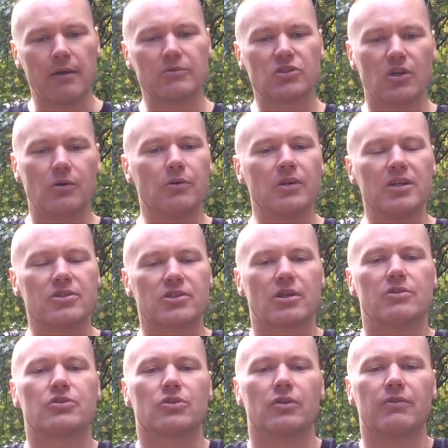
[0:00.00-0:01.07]
So it
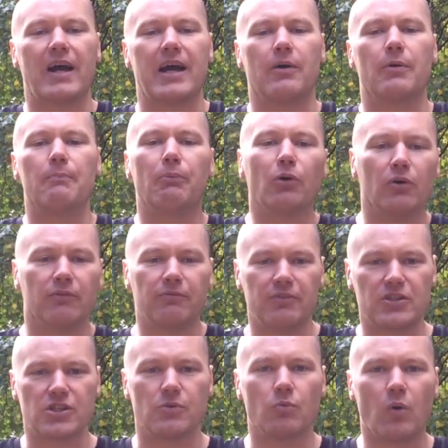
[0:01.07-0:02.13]
shows sort of how important
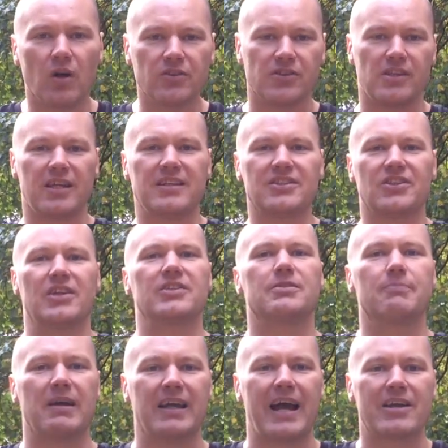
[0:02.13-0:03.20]
fishing was that they decided
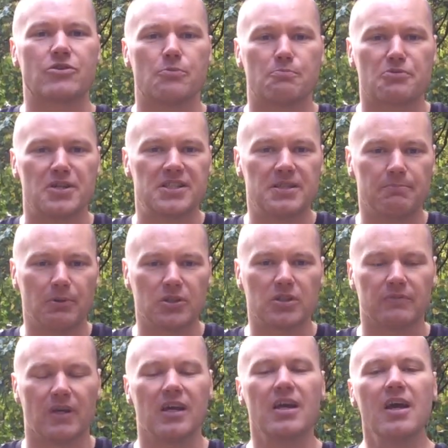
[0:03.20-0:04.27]
to make actual printed books
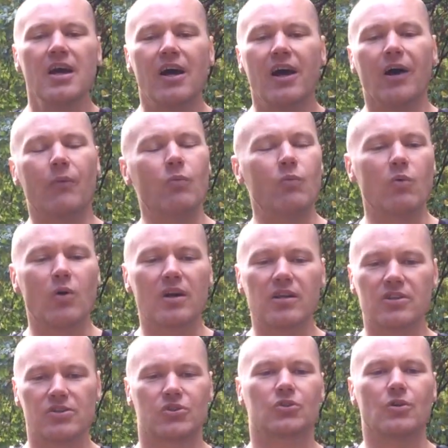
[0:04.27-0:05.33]
of it. And one
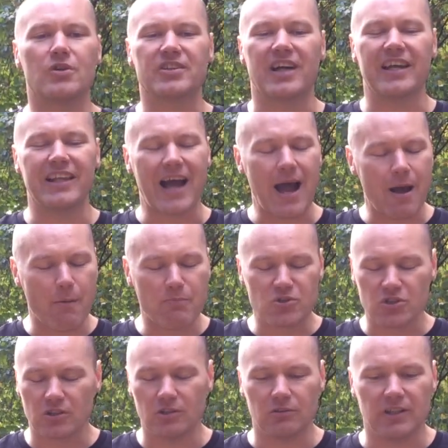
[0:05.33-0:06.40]
of the stories I
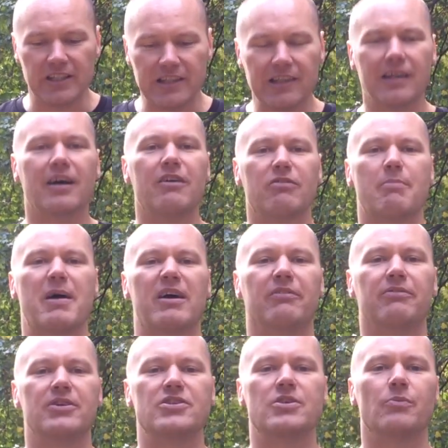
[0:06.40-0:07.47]
absolutely love about
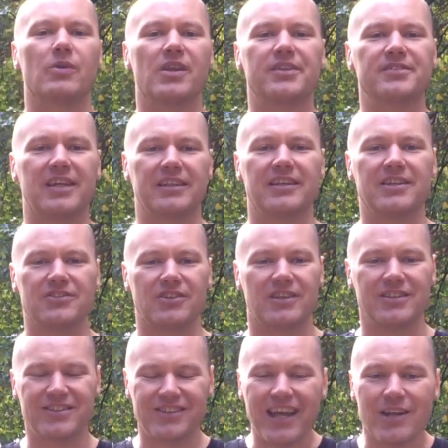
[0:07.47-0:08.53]
fishing, one of the techniques that
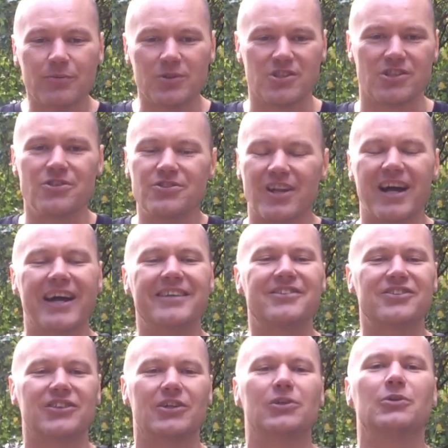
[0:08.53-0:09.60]
they said was used, that I
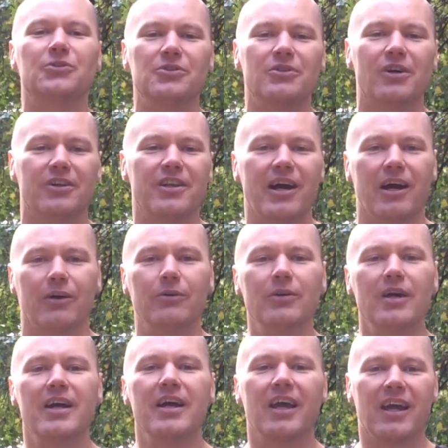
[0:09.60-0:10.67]
still do not know
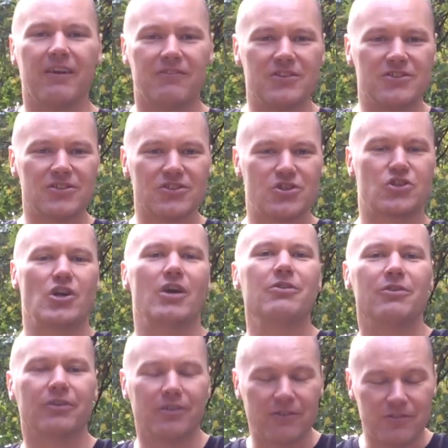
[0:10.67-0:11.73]
if this is a
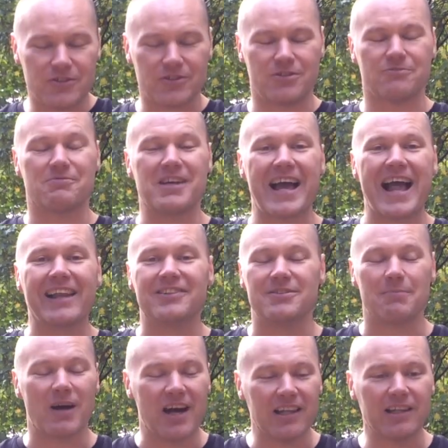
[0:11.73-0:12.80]
joke or if this is reality,
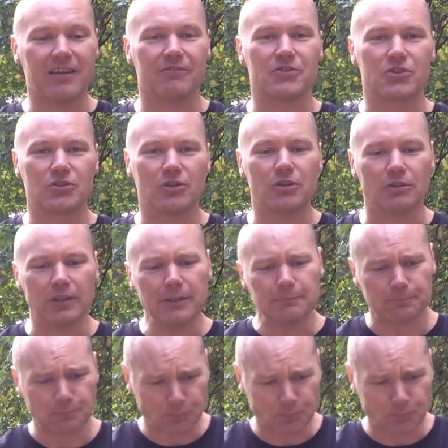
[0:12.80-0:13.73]
but I love the story,